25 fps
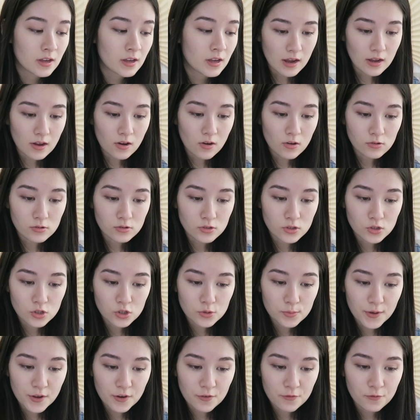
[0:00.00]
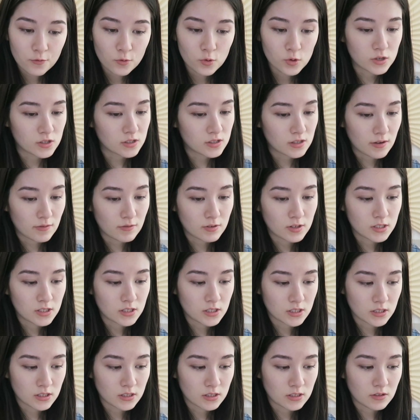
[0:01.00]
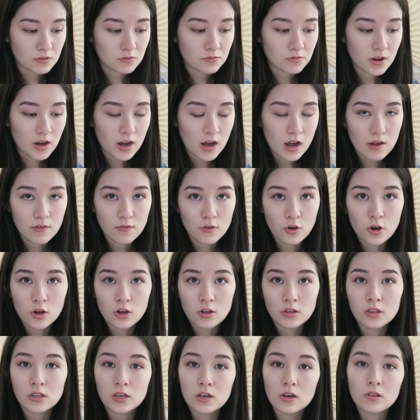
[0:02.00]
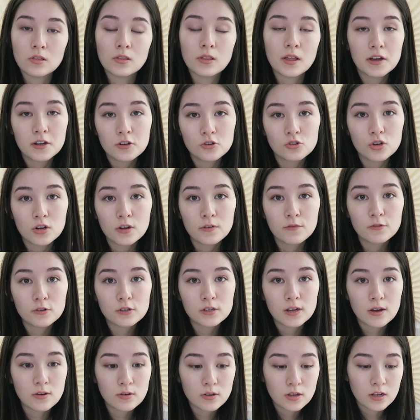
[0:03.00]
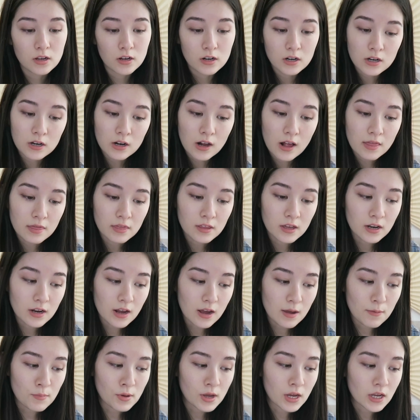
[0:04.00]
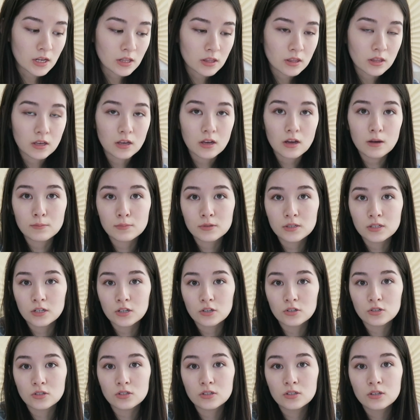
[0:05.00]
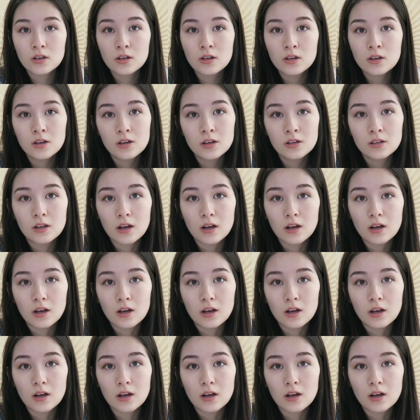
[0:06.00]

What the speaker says: I also spent $47.65 on the electric for down here, and then I paid the upstairs